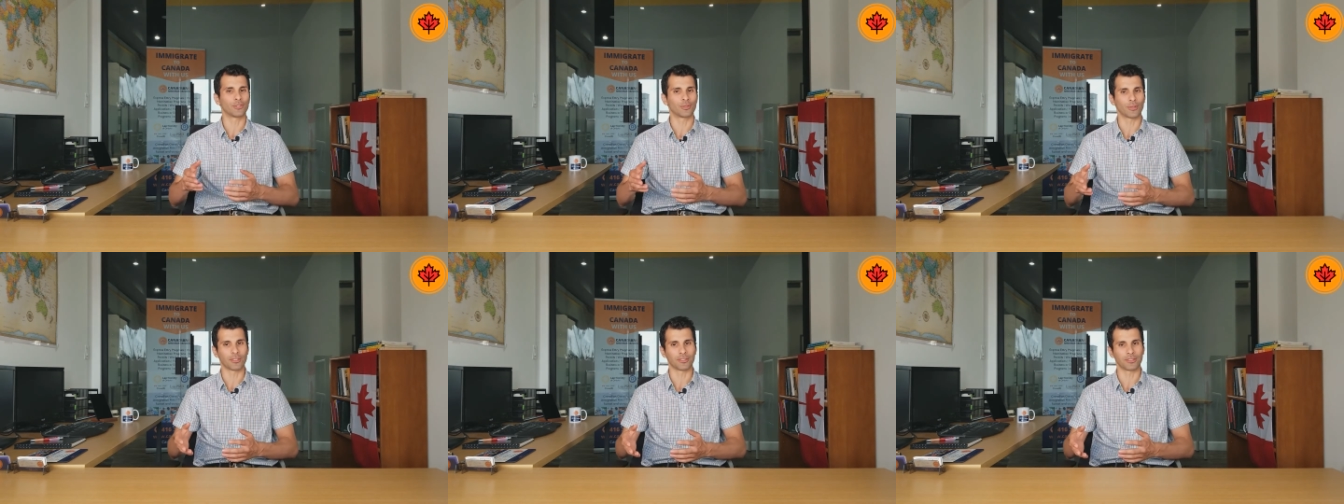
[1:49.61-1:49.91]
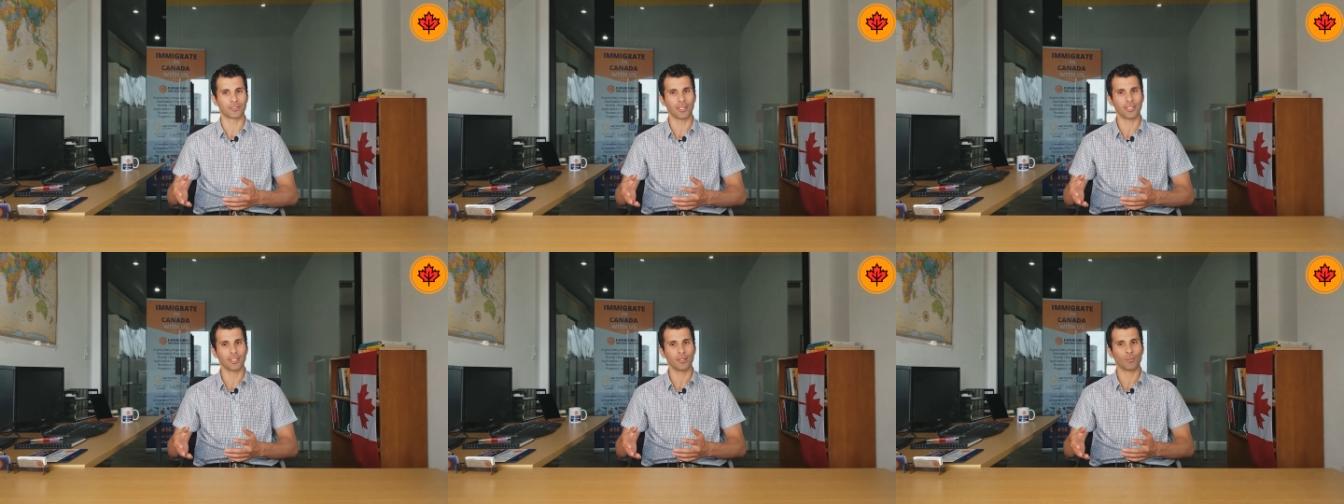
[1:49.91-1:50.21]
to a
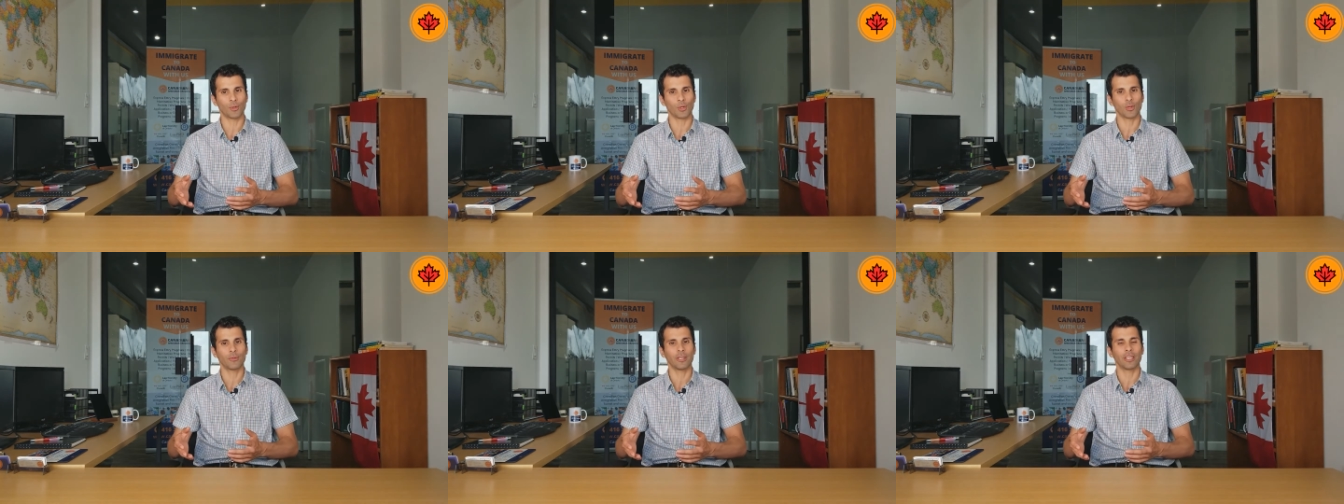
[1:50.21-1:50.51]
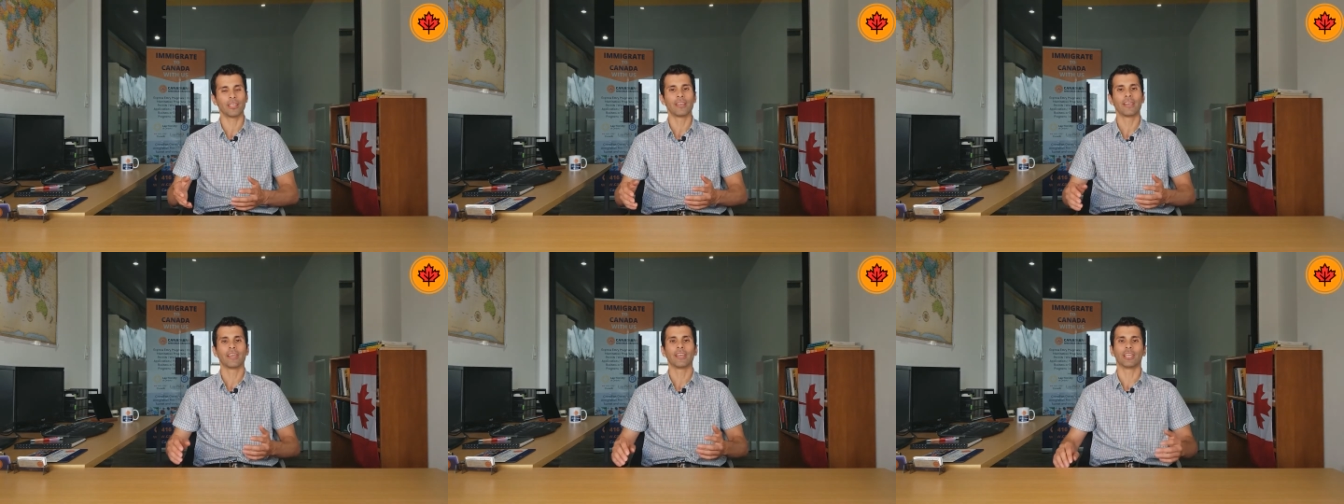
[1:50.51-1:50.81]
study
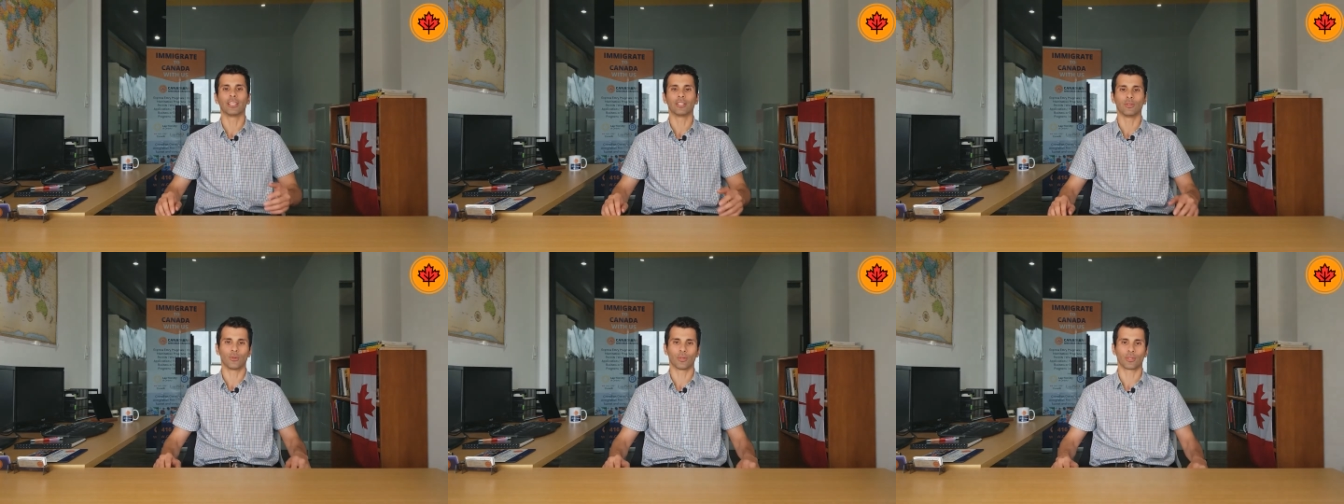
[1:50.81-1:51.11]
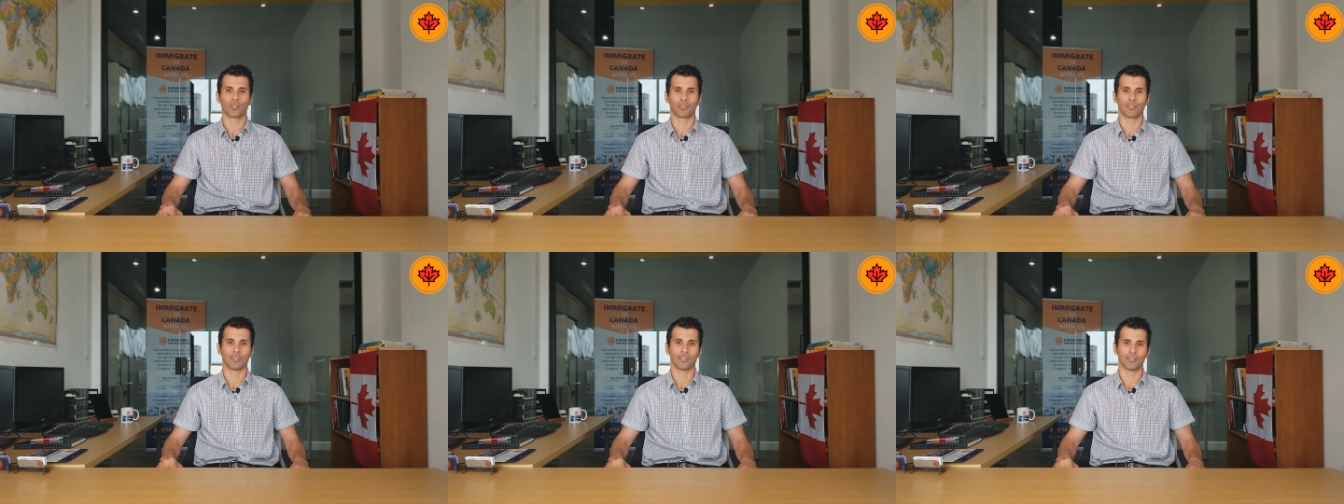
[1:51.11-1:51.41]
permit in
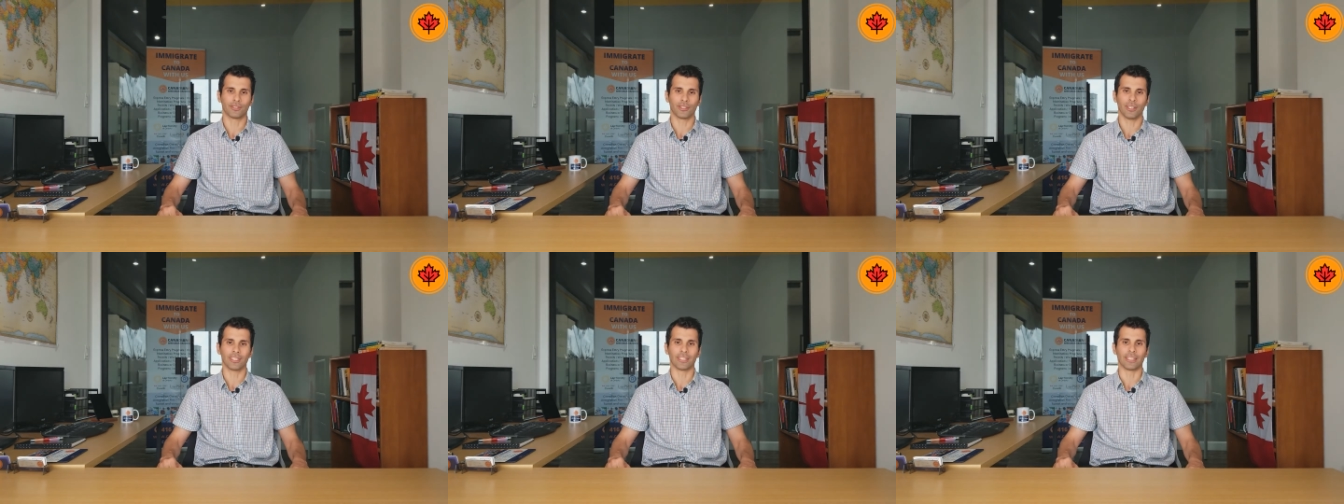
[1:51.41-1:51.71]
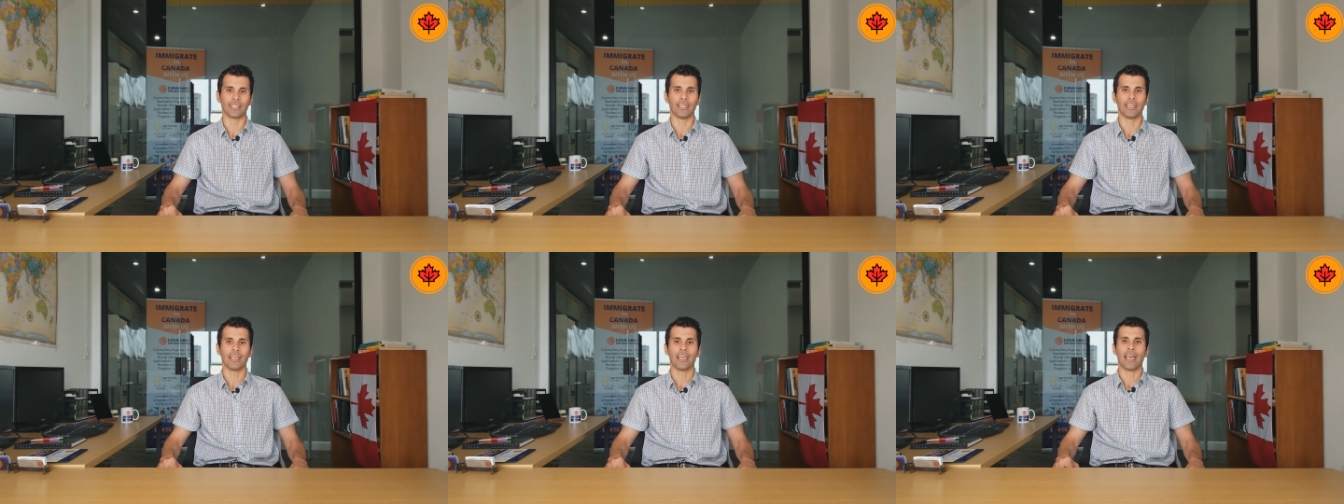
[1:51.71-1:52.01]
order to study.